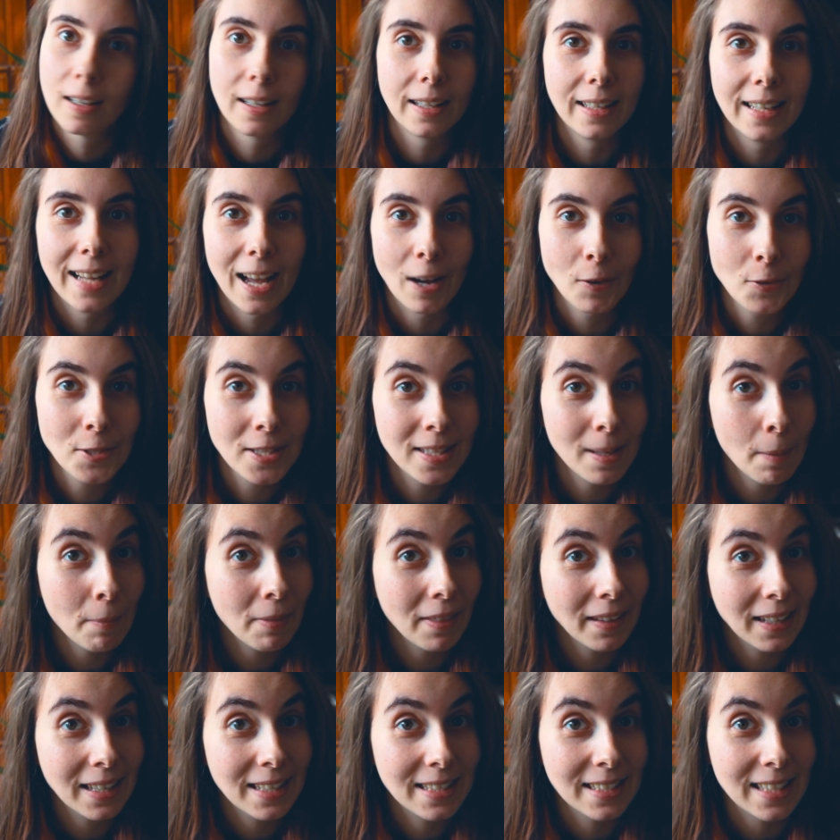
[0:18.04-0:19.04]
now
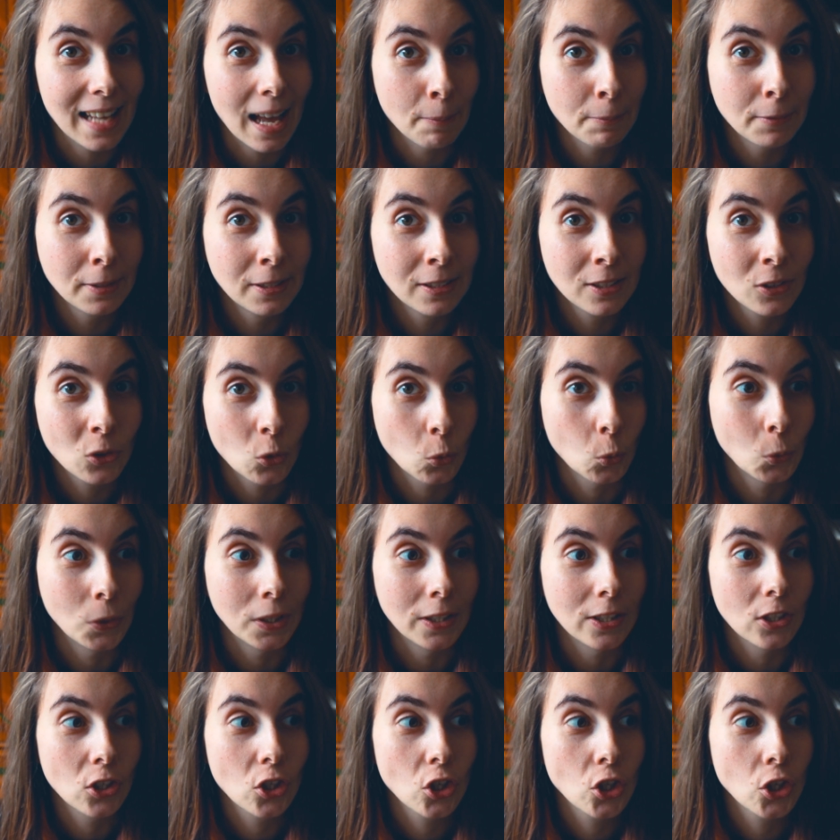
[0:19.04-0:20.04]
something has happened
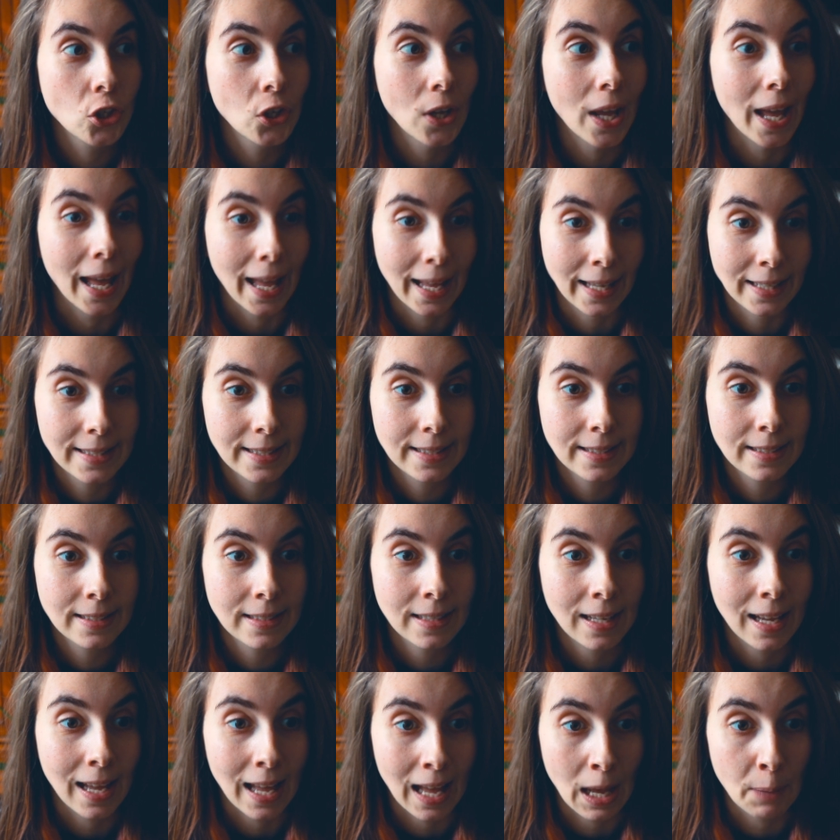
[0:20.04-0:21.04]
which hasn't
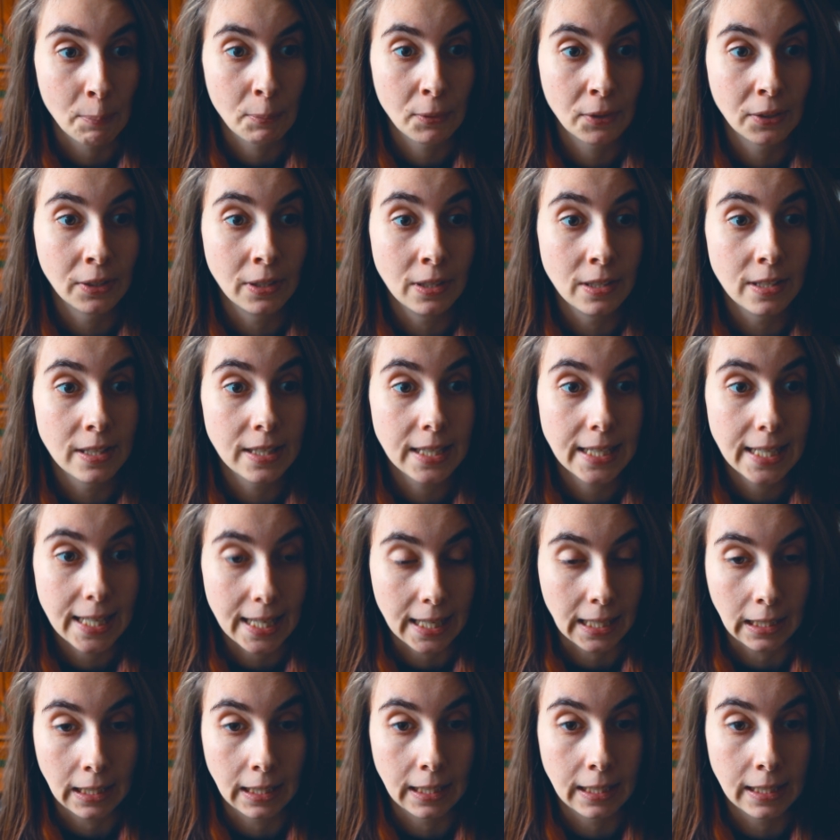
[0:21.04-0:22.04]
happened
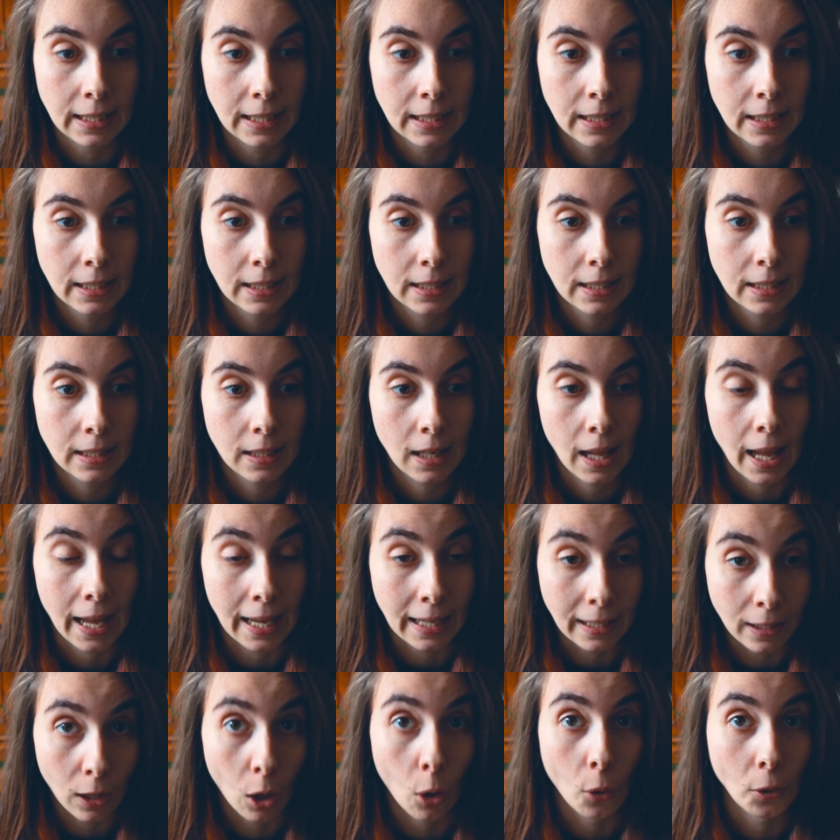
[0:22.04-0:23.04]
in
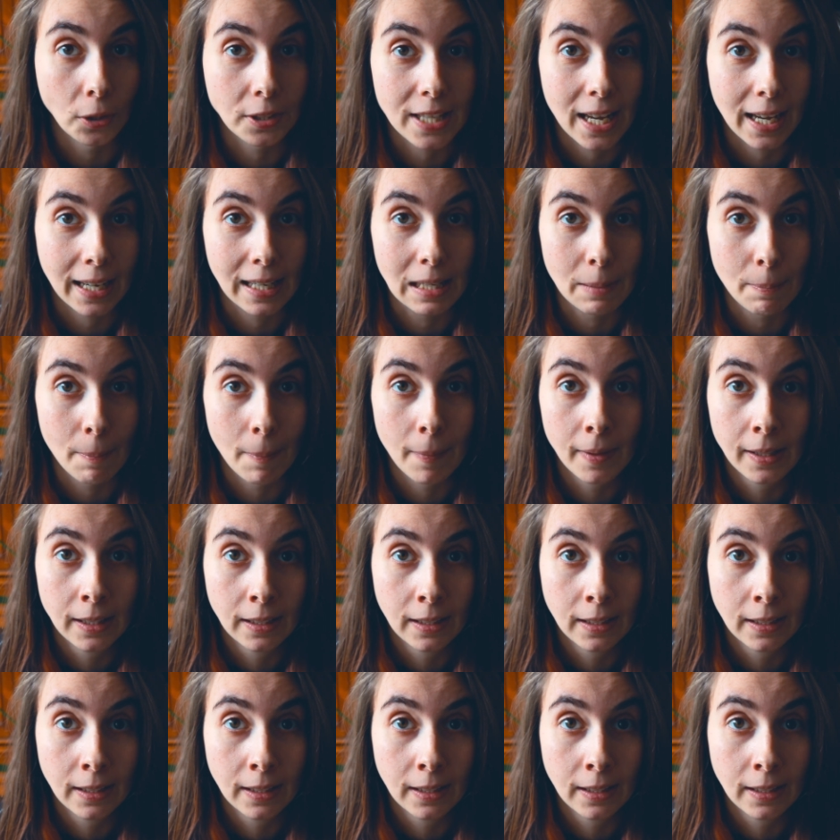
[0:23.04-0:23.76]
a long time.